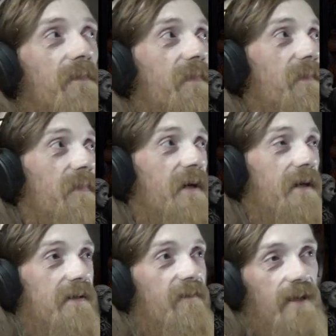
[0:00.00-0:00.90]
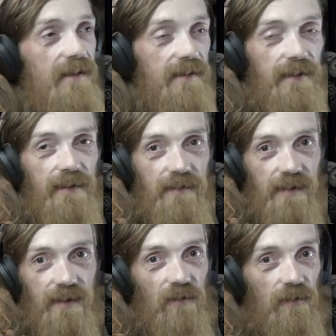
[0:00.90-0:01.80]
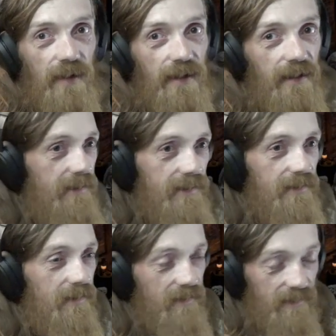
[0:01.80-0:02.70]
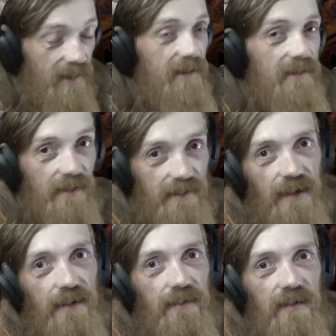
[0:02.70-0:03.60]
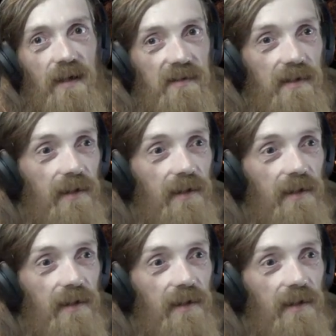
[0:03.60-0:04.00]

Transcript: because I've tested it in single and it's, as I said, disgusting.